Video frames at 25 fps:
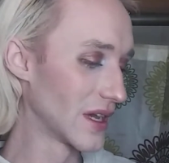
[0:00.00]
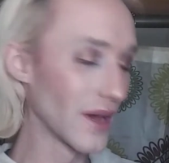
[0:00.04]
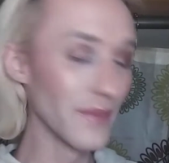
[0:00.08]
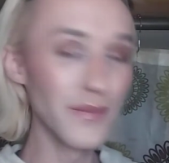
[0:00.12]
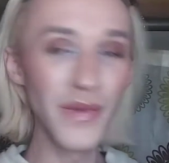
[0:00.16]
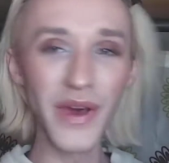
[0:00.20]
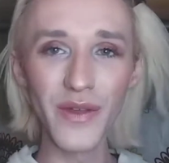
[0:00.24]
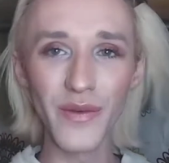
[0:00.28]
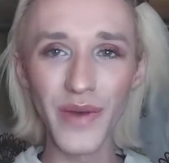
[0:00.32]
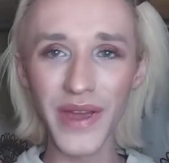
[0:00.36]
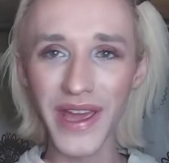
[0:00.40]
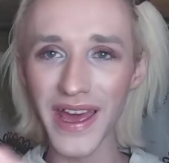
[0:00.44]

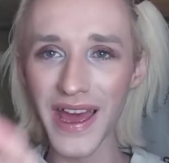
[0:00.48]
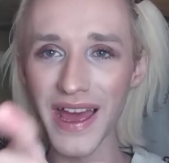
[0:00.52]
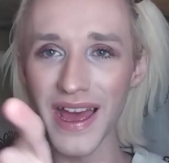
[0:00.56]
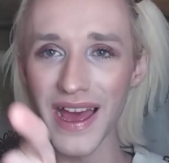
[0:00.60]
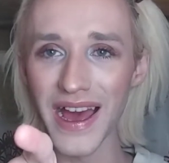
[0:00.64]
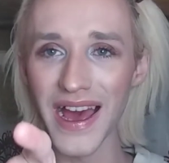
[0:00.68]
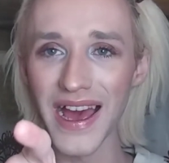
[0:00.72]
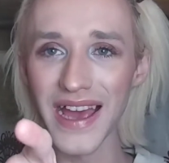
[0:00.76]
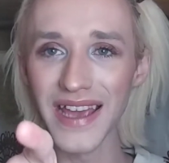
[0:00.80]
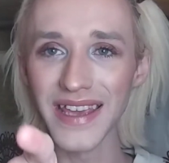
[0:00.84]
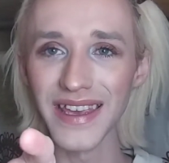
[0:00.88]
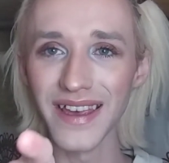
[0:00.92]
By the way,
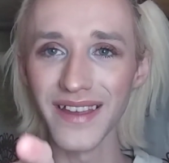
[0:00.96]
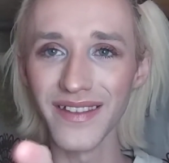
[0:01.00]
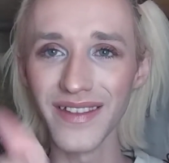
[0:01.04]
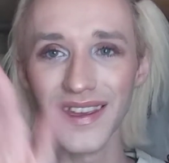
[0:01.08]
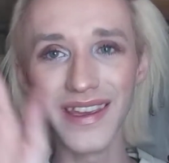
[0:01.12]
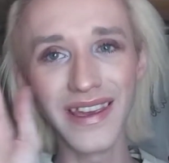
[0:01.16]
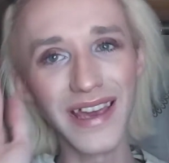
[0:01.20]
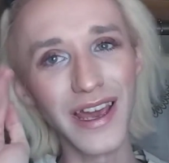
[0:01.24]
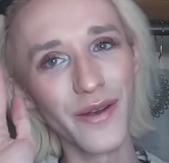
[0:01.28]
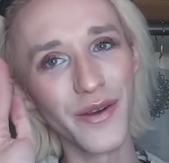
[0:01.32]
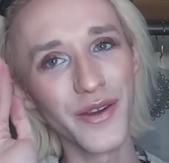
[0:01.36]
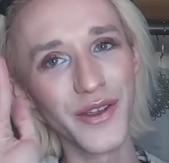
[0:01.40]
hi
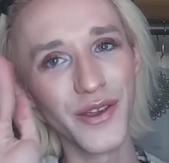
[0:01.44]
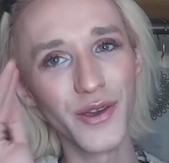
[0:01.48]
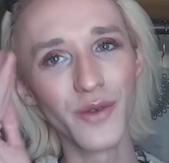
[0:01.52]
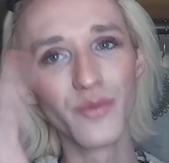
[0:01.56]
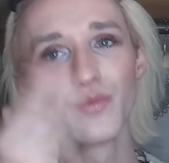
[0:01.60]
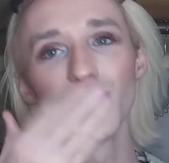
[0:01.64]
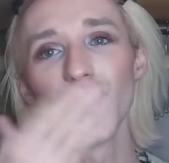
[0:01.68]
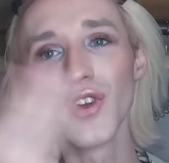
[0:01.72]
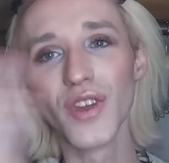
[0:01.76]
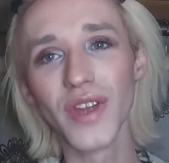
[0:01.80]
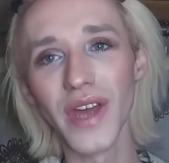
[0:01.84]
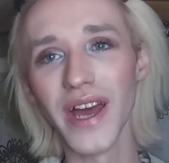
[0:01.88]
Kelly, how are you?
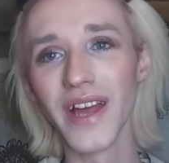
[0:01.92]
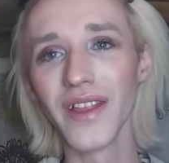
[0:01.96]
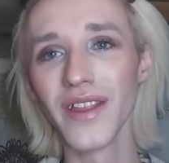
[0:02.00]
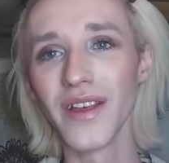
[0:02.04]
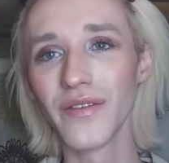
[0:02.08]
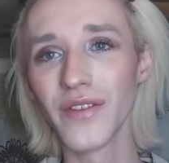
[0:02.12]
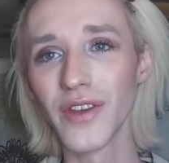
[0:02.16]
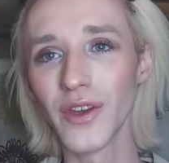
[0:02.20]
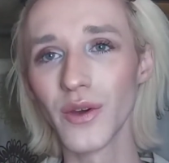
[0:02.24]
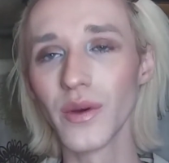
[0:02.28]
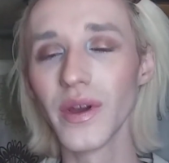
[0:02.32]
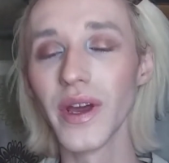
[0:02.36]
I
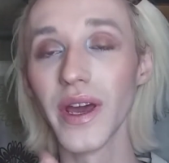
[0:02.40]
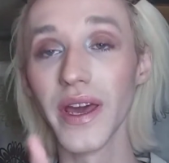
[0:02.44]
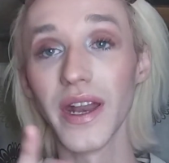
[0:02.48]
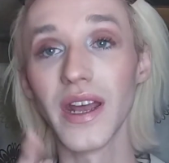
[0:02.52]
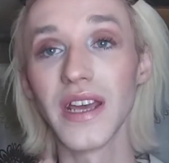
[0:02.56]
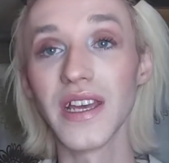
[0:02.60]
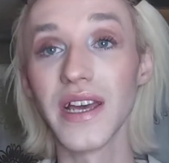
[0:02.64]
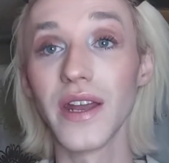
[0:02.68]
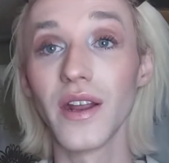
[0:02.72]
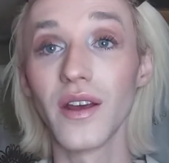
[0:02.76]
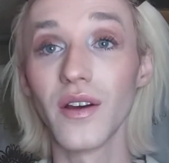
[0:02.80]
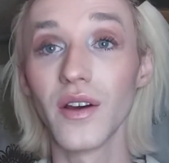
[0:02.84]
love you, and
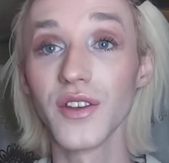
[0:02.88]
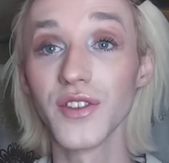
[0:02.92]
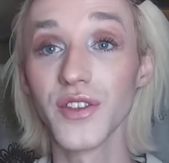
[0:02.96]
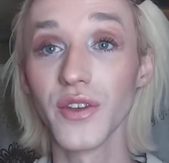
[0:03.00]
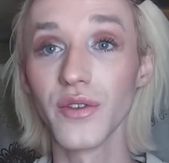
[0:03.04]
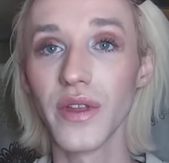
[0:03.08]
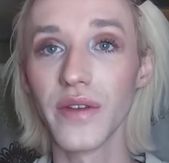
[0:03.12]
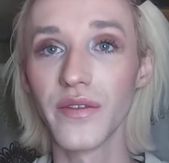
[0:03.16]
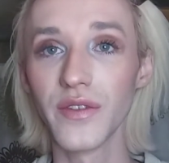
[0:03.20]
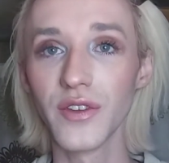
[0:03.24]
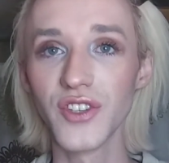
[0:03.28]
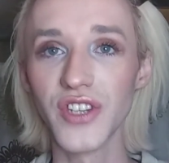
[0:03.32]
I also
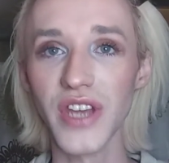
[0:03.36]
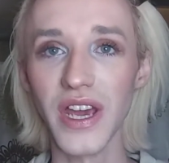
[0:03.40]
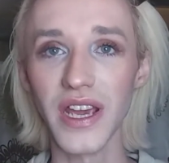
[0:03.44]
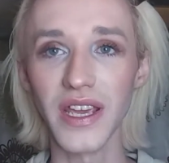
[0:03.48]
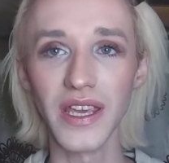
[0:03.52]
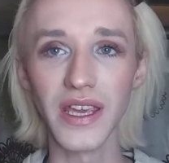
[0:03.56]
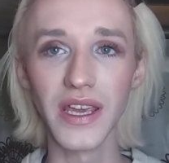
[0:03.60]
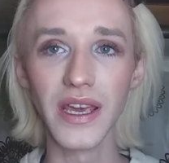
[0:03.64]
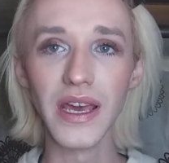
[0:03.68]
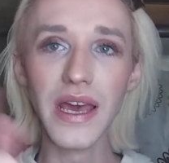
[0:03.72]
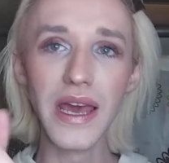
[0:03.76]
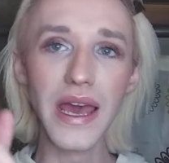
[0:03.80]
love you,
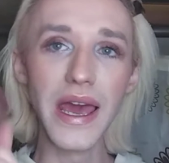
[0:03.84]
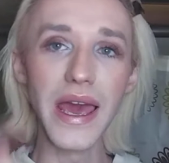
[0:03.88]
Jackie.